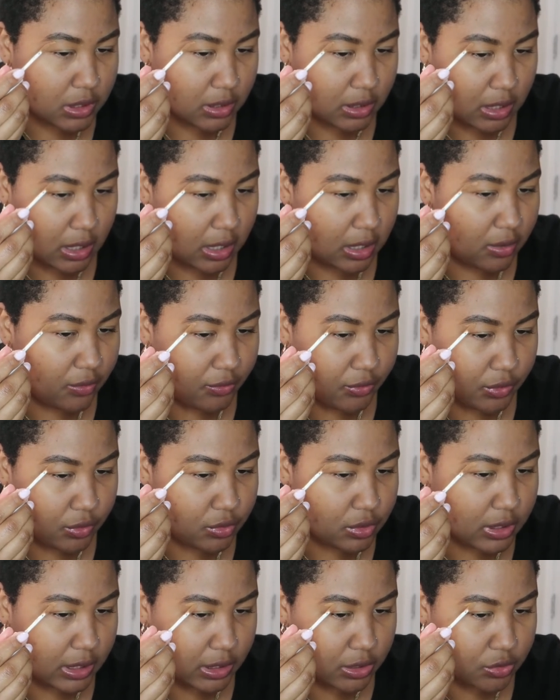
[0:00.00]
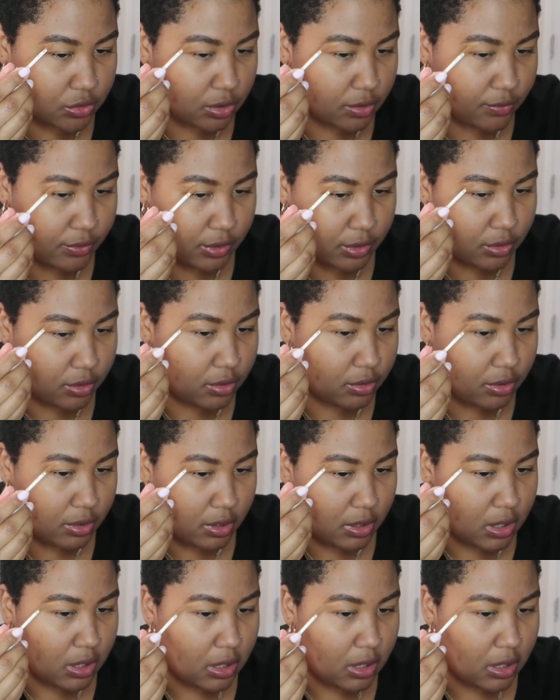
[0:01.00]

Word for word: it kind of feels like trivial.